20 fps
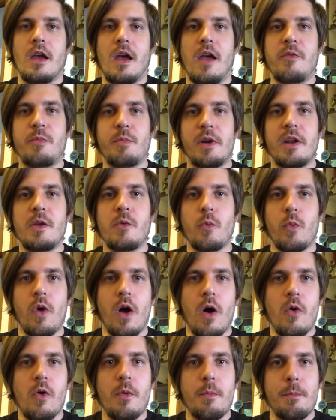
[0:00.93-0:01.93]
Everybody,
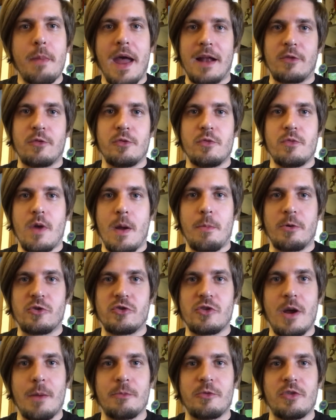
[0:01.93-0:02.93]
welcome back to the Rebel
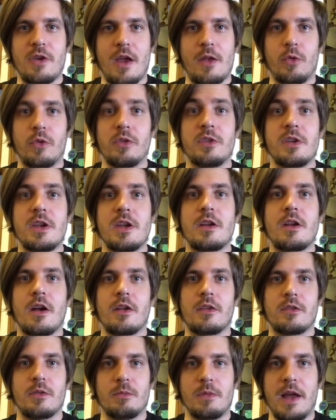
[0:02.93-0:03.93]
Chums channel, the
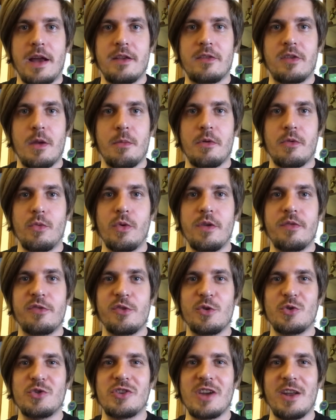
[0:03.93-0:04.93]
custom lightsaber
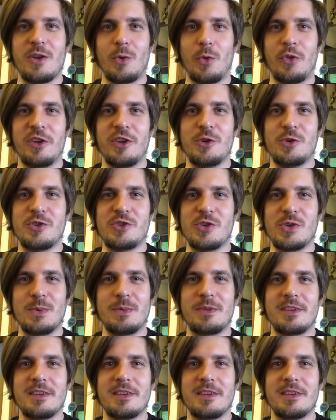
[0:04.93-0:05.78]
review channel on the YouTube.